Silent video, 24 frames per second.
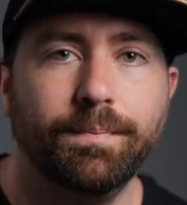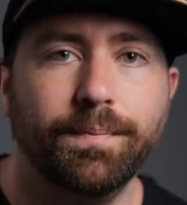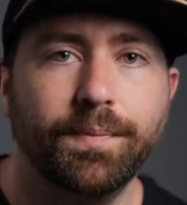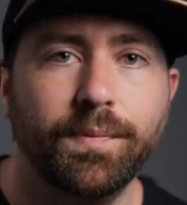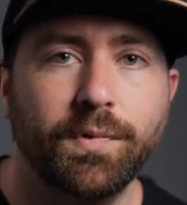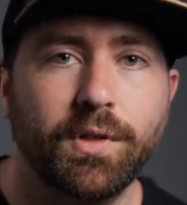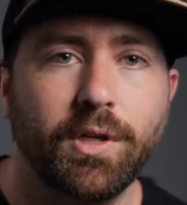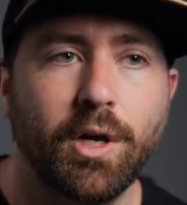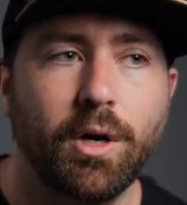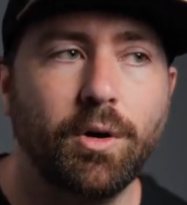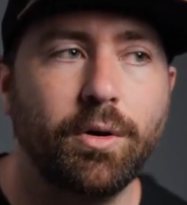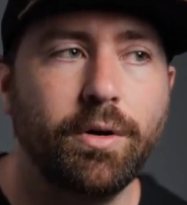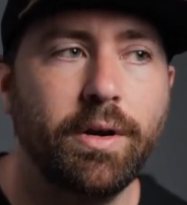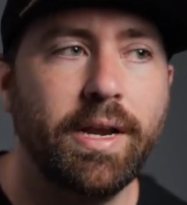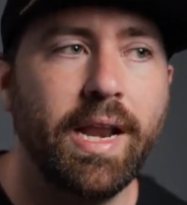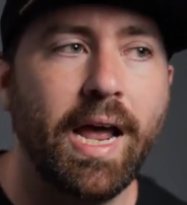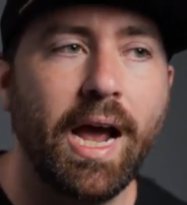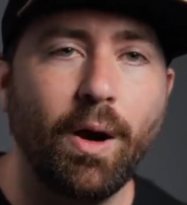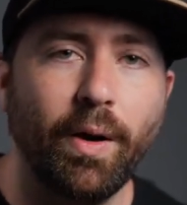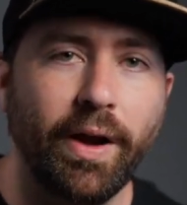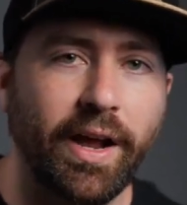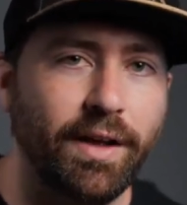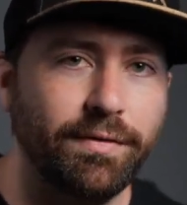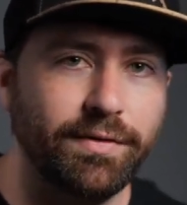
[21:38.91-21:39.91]
So
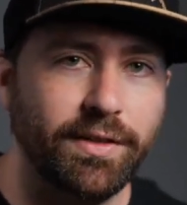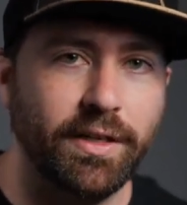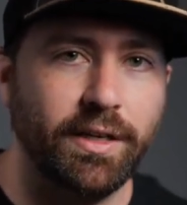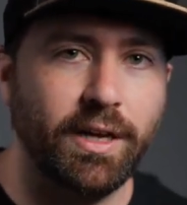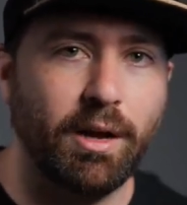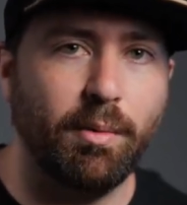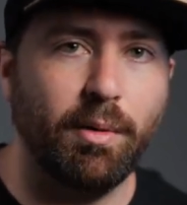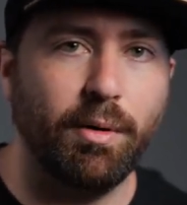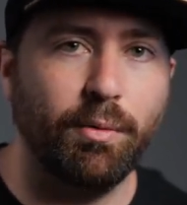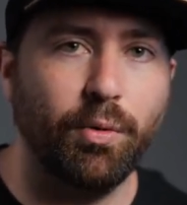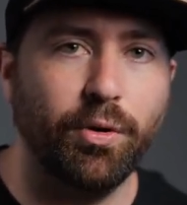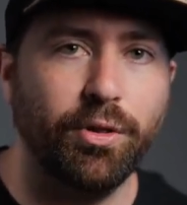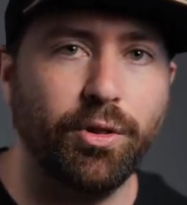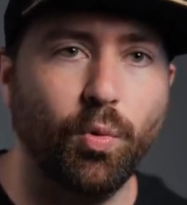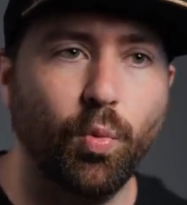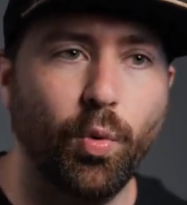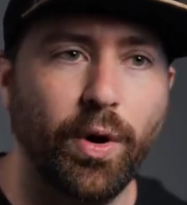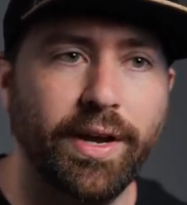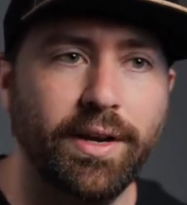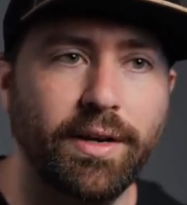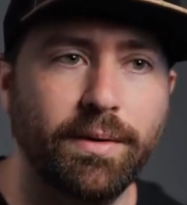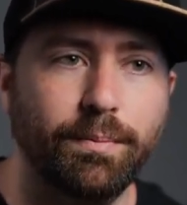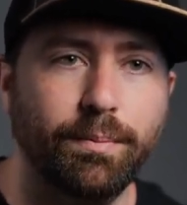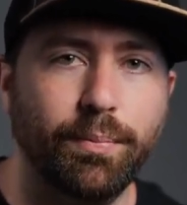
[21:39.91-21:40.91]
now I have to come up with a
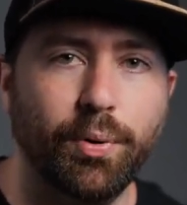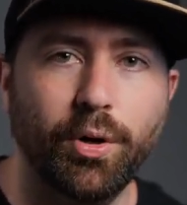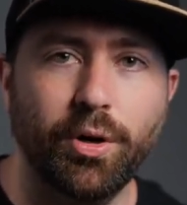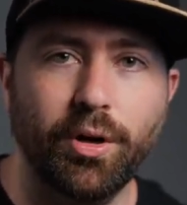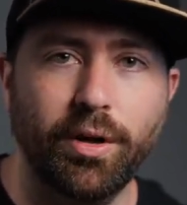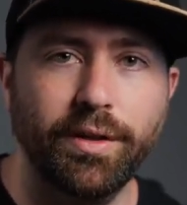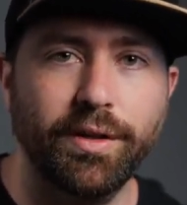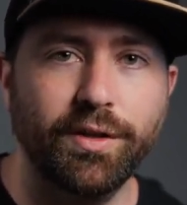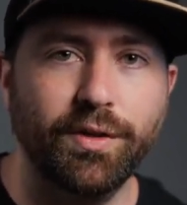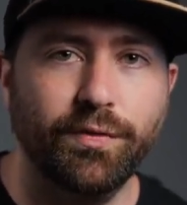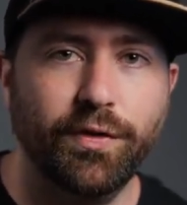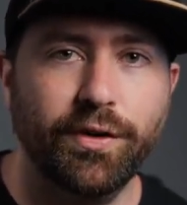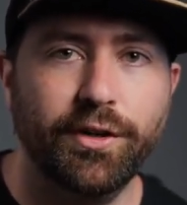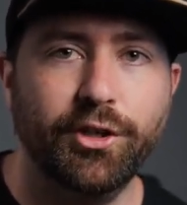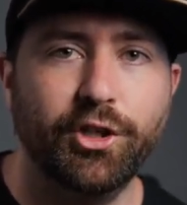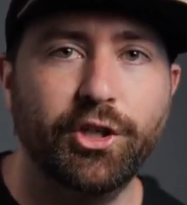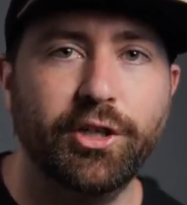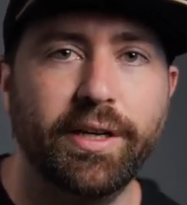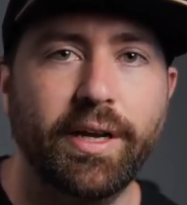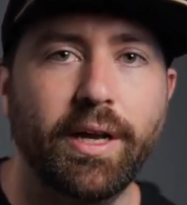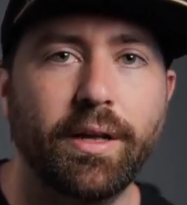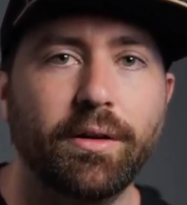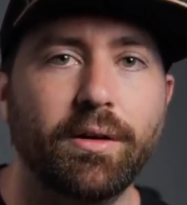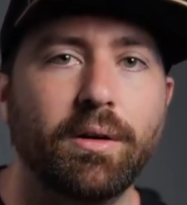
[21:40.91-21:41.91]
way to put all this footage
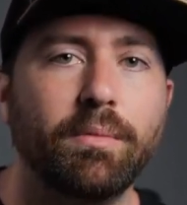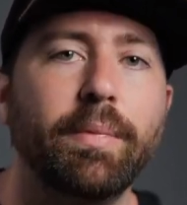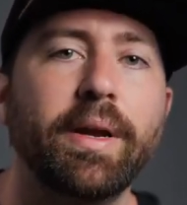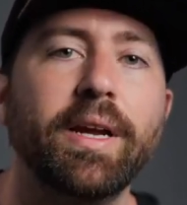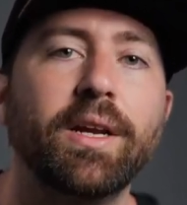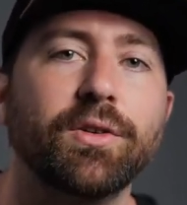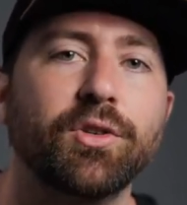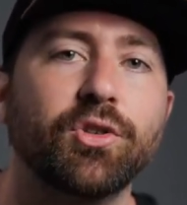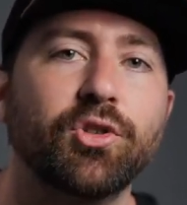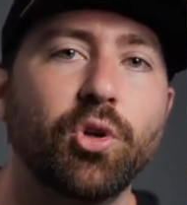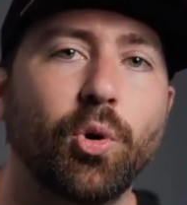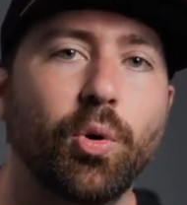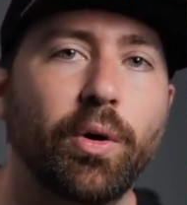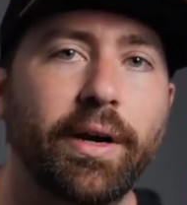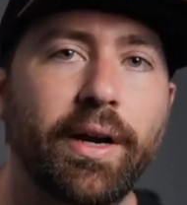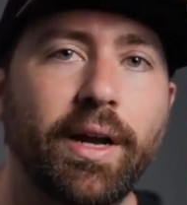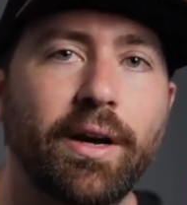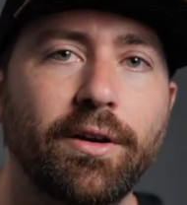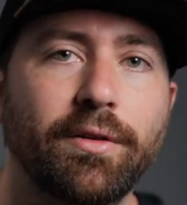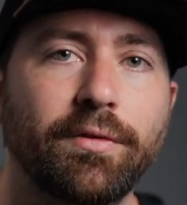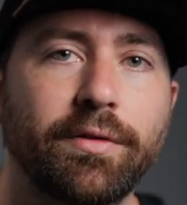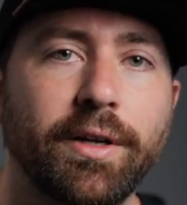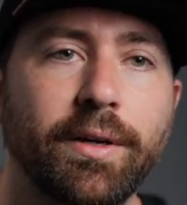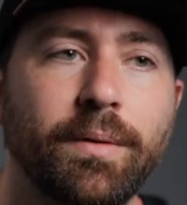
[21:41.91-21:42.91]
together and make a story
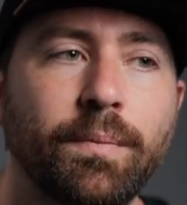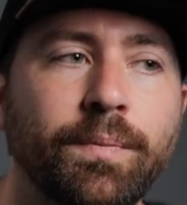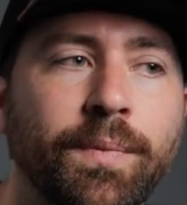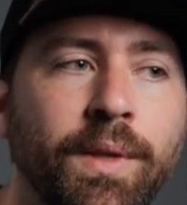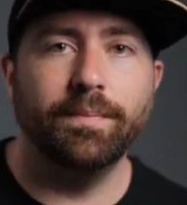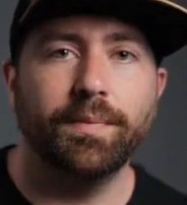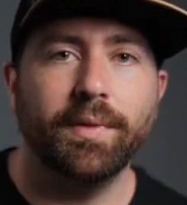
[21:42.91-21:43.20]
out of it.